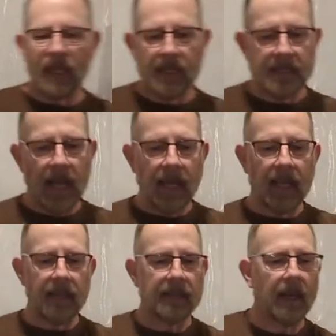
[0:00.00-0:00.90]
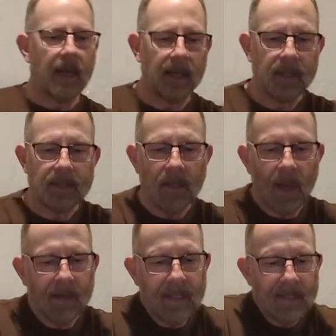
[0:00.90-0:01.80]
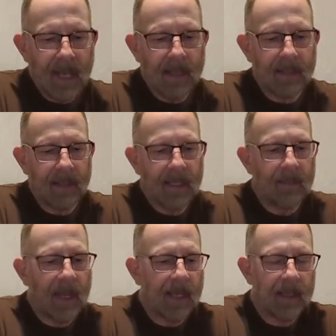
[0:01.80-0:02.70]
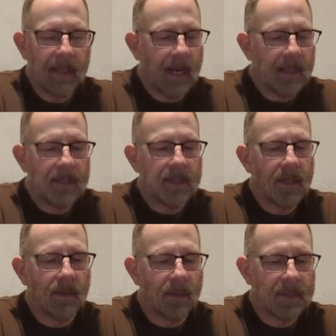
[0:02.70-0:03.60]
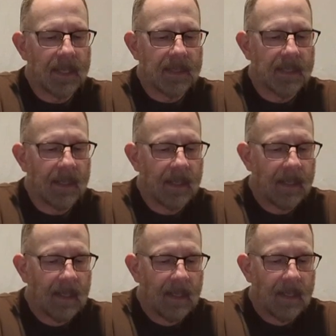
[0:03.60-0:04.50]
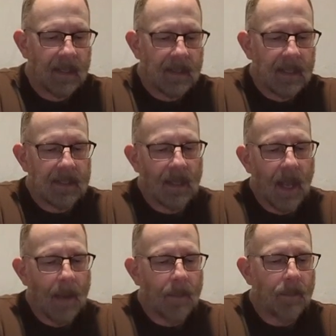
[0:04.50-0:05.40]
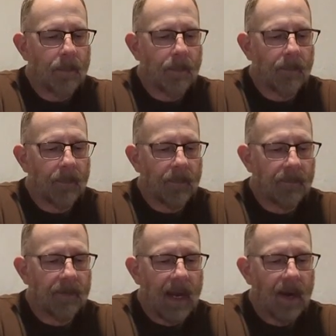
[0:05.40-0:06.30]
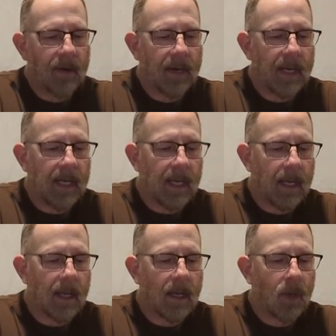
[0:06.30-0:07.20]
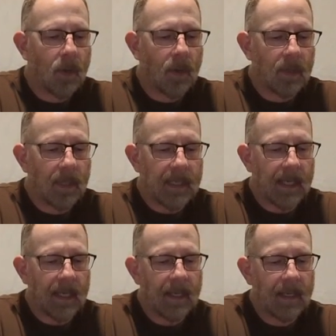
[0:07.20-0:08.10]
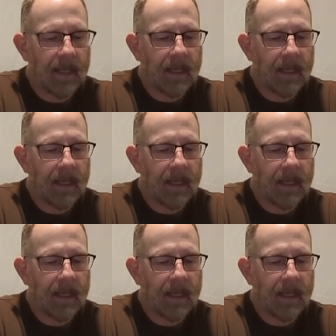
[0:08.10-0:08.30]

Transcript: is I had saw these on eBay, and I just couldn't resist. These very cool looking